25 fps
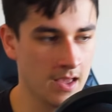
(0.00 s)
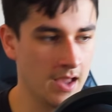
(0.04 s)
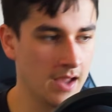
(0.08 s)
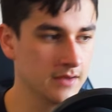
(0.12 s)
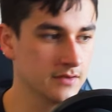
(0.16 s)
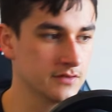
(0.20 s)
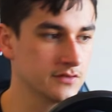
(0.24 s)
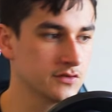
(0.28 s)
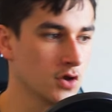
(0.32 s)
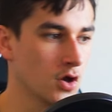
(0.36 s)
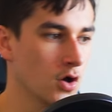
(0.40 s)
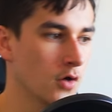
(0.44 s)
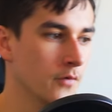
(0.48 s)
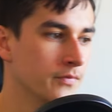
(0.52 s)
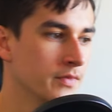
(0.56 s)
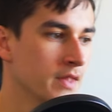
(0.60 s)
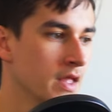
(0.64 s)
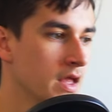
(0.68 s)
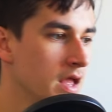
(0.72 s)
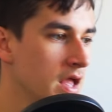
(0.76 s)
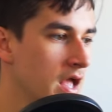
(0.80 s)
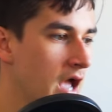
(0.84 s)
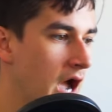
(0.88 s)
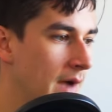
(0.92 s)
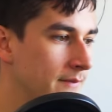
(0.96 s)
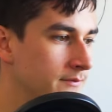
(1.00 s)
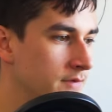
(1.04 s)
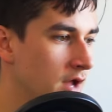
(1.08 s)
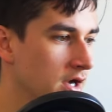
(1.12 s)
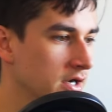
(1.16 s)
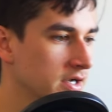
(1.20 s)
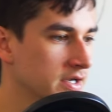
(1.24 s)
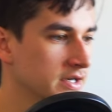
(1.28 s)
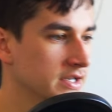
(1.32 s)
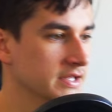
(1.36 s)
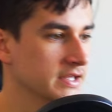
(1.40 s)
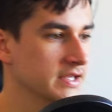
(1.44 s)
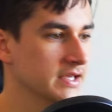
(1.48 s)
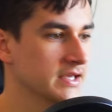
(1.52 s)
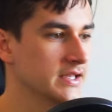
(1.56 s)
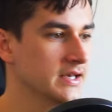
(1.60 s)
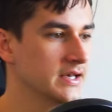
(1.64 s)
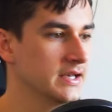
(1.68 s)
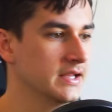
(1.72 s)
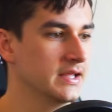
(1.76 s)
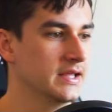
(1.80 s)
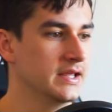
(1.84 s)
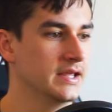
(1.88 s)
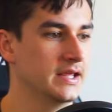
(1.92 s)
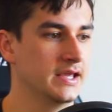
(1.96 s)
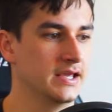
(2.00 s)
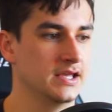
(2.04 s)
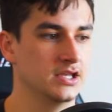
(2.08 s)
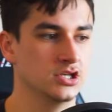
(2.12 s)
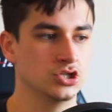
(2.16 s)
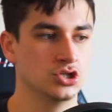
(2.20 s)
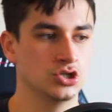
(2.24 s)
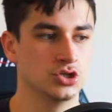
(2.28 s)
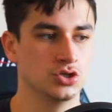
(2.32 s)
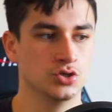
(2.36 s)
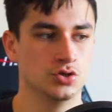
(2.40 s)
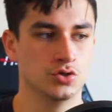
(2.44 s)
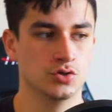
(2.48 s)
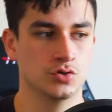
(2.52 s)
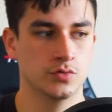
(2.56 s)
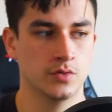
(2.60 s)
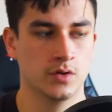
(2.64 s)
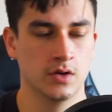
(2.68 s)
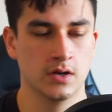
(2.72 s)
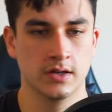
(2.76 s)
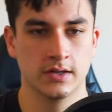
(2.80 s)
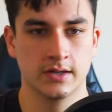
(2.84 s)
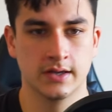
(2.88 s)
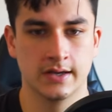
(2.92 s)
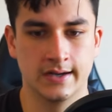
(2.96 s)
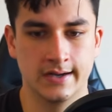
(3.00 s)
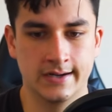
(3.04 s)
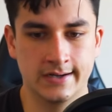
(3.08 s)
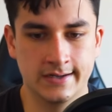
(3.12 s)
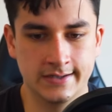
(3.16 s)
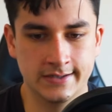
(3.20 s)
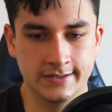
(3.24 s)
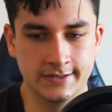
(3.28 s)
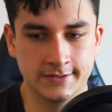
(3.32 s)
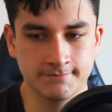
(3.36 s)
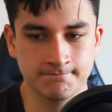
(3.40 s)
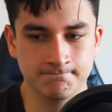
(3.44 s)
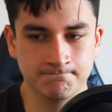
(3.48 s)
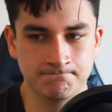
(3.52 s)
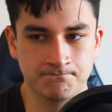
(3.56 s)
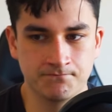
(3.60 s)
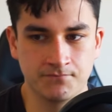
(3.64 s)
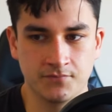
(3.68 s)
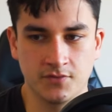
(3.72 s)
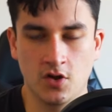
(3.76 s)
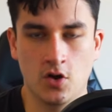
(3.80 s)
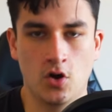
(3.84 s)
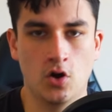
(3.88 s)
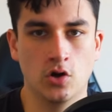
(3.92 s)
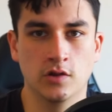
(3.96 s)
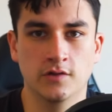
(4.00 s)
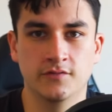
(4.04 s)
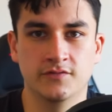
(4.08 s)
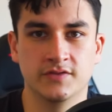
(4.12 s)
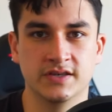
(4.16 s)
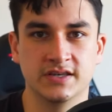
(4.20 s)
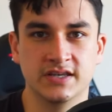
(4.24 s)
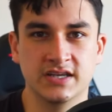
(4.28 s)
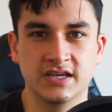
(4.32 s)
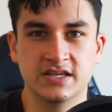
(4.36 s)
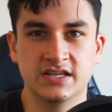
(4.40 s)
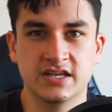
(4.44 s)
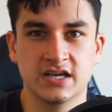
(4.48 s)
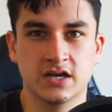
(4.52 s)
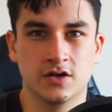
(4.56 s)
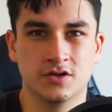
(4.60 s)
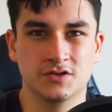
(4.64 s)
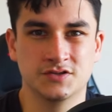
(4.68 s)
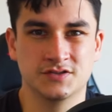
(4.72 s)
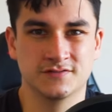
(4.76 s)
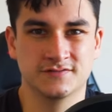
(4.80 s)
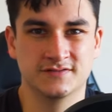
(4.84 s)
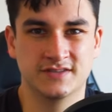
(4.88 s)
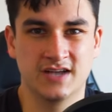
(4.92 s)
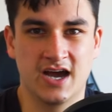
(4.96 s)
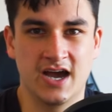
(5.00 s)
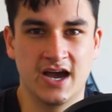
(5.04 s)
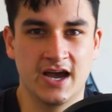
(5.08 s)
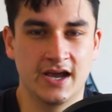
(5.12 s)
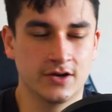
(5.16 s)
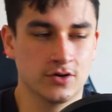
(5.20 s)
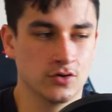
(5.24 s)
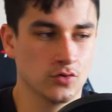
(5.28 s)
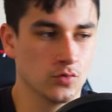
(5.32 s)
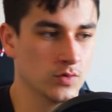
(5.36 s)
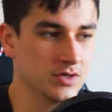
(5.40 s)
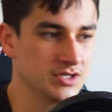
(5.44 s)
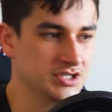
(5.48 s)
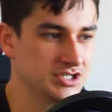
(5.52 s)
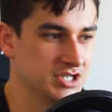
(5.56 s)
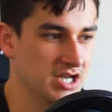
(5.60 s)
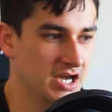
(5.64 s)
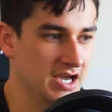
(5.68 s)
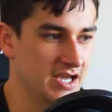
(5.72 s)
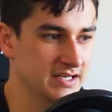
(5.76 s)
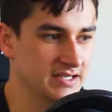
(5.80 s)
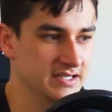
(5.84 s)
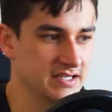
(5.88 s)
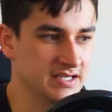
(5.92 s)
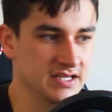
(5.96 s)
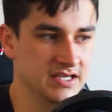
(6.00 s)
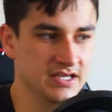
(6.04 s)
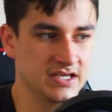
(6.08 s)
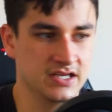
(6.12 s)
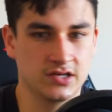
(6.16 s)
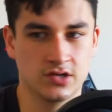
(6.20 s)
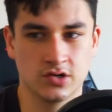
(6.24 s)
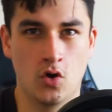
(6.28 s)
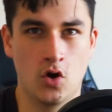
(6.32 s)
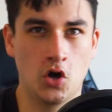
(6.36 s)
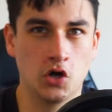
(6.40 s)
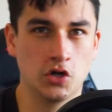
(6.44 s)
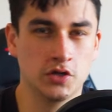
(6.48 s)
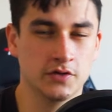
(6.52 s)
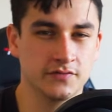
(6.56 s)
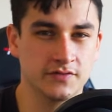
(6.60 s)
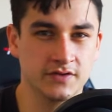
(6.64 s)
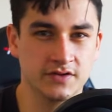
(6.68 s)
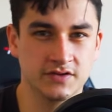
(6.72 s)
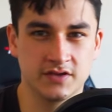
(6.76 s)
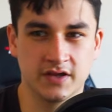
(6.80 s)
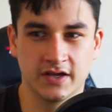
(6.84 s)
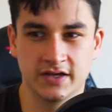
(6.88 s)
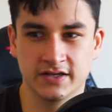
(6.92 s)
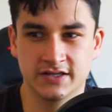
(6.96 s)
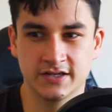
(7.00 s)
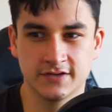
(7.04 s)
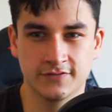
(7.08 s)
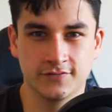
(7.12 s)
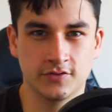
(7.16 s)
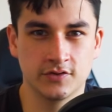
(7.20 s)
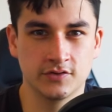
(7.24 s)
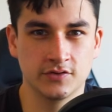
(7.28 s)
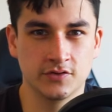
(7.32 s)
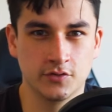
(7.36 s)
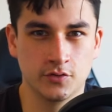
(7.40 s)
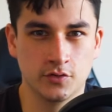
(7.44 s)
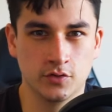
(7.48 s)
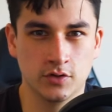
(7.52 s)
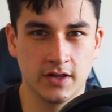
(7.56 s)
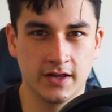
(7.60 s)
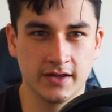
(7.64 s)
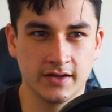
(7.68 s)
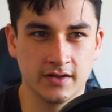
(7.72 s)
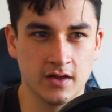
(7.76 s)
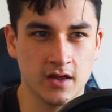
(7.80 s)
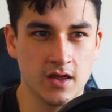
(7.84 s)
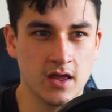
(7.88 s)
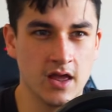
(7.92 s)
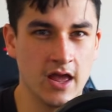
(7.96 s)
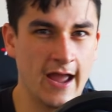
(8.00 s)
And so I'm not going to get into all of the details of diet or which diet to eat or all of these like different little like